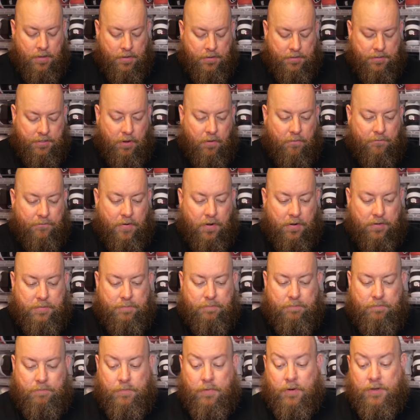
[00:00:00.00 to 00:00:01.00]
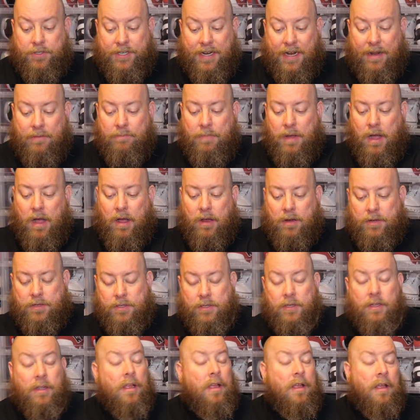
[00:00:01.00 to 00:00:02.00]
So first or second
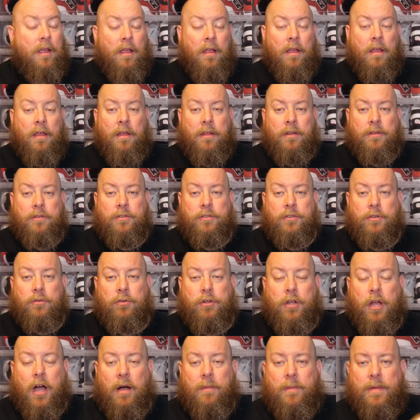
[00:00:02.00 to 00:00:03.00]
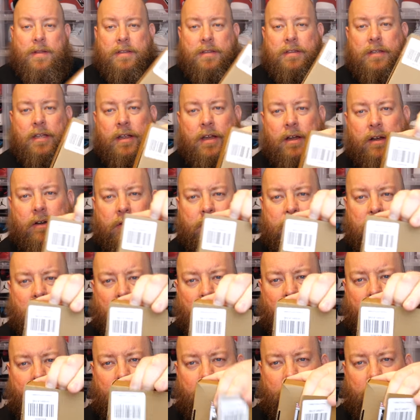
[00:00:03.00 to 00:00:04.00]
box, two commons. Here's
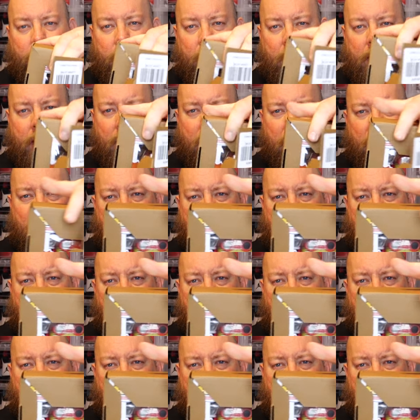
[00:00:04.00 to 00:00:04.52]
number three.